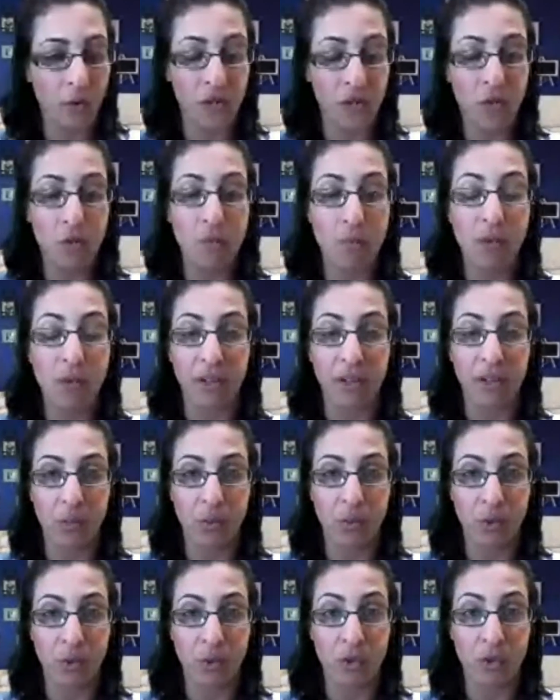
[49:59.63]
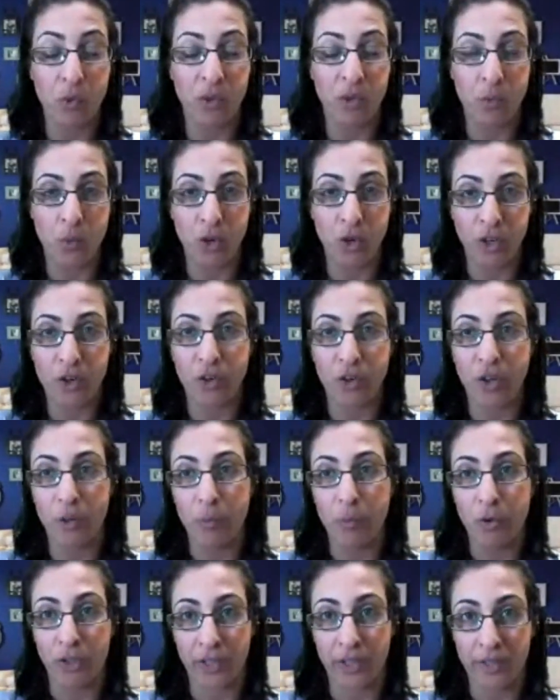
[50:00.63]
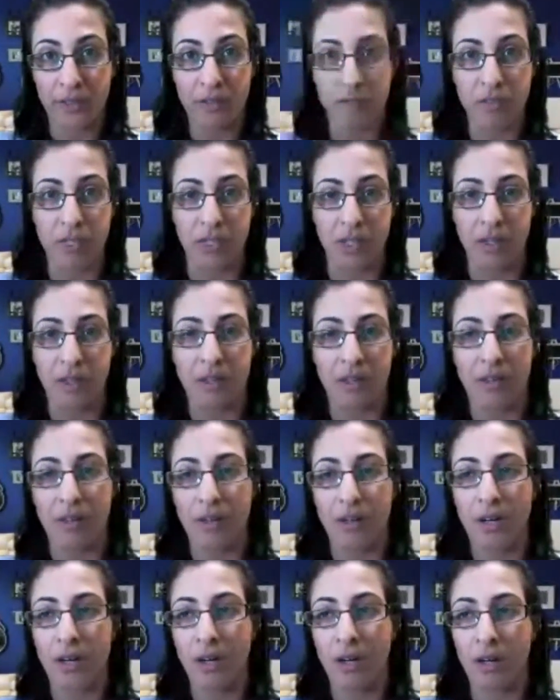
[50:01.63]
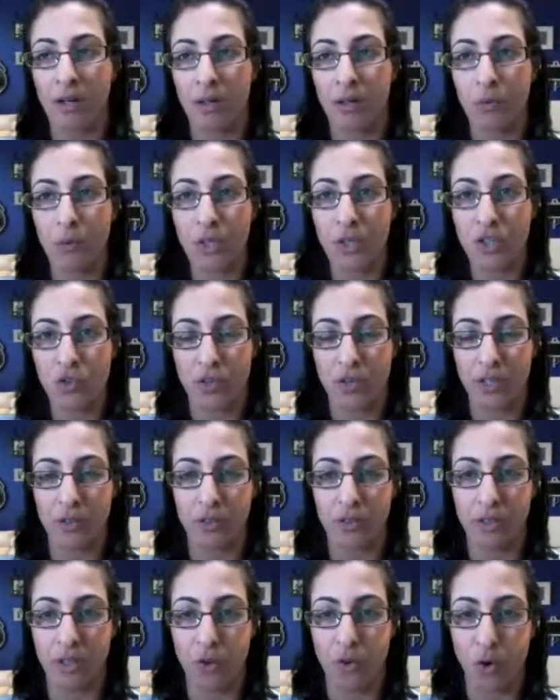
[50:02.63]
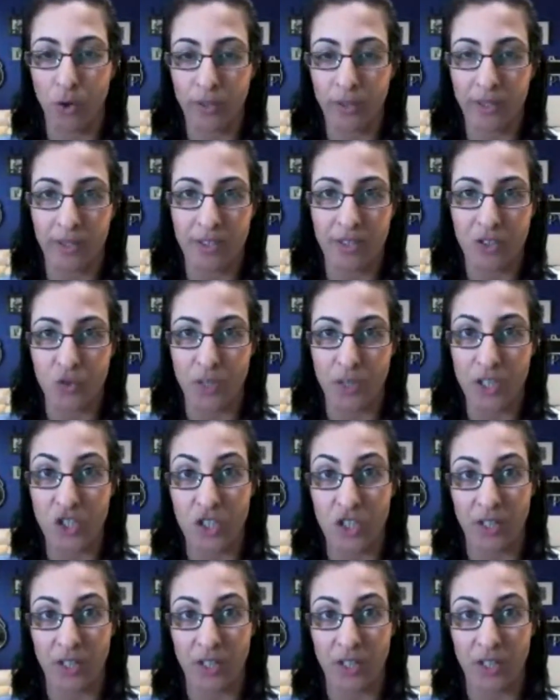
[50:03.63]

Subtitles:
do we work on our productivity, we try to take all the distraction